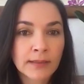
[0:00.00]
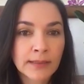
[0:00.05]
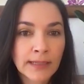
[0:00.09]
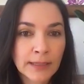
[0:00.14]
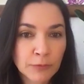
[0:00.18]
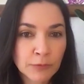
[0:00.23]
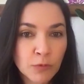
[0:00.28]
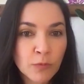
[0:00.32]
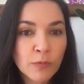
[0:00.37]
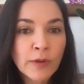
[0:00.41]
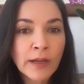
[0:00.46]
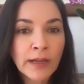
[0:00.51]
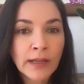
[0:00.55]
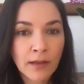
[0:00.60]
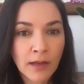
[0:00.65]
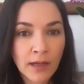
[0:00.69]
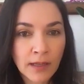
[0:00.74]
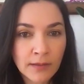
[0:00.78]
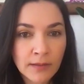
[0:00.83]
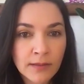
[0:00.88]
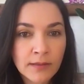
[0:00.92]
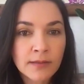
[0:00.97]
that will bring
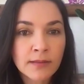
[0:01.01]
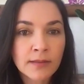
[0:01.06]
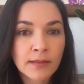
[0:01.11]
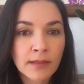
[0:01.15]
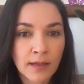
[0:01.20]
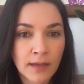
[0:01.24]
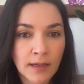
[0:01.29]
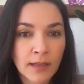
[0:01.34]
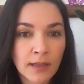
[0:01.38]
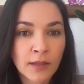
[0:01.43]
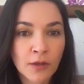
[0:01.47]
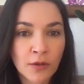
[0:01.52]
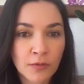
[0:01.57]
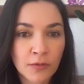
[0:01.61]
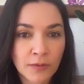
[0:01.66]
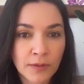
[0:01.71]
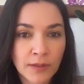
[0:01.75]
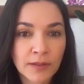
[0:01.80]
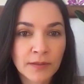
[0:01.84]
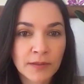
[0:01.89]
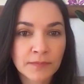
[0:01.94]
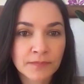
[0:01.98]
others uh,
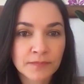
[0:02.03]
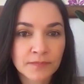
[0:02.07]
along.